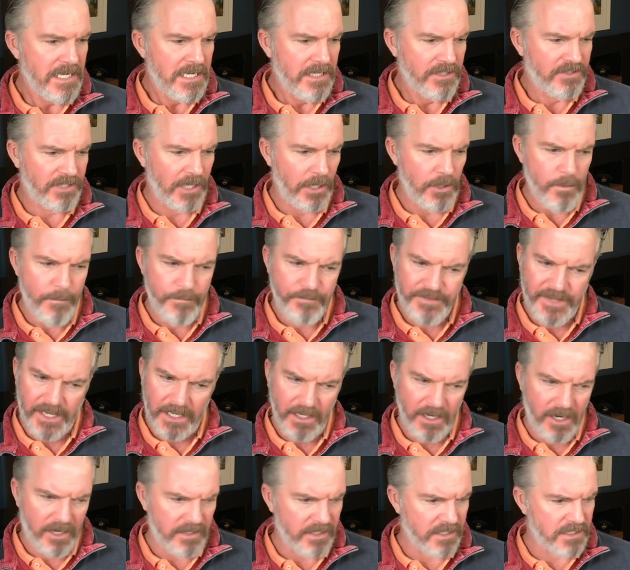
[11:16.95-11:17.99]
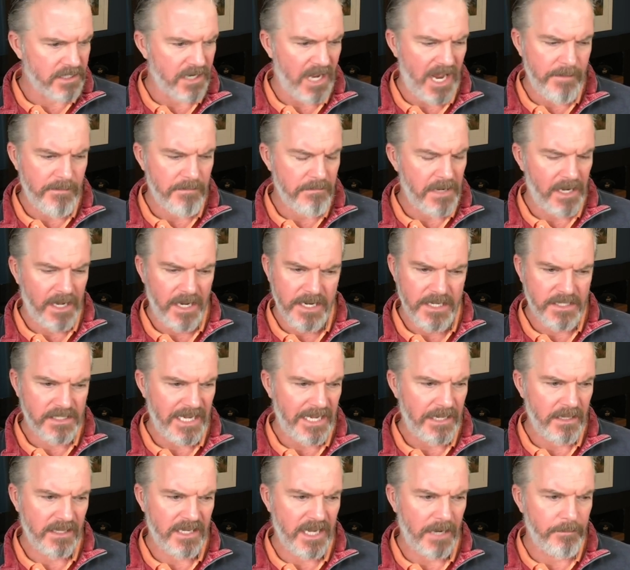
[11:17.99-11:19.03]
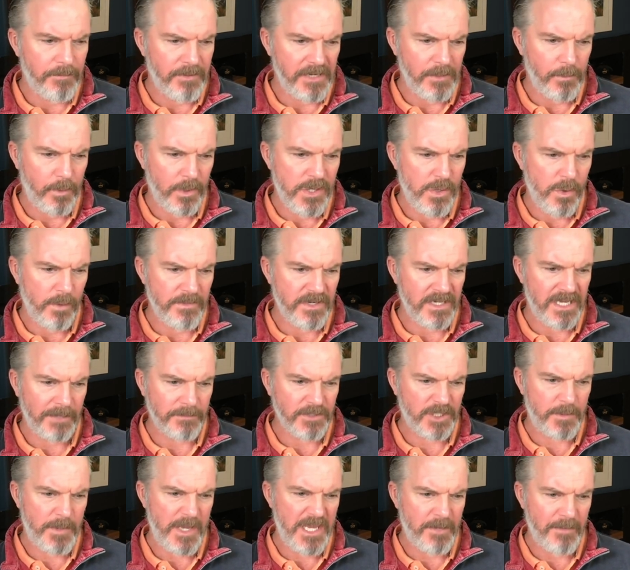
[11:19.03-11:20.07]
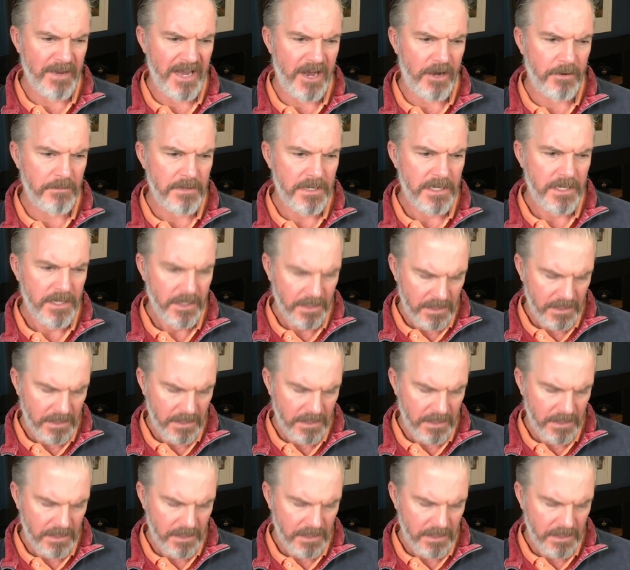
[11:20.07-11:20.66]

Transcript: So a lot of the time I say to the company, what do you want me to come and speak about?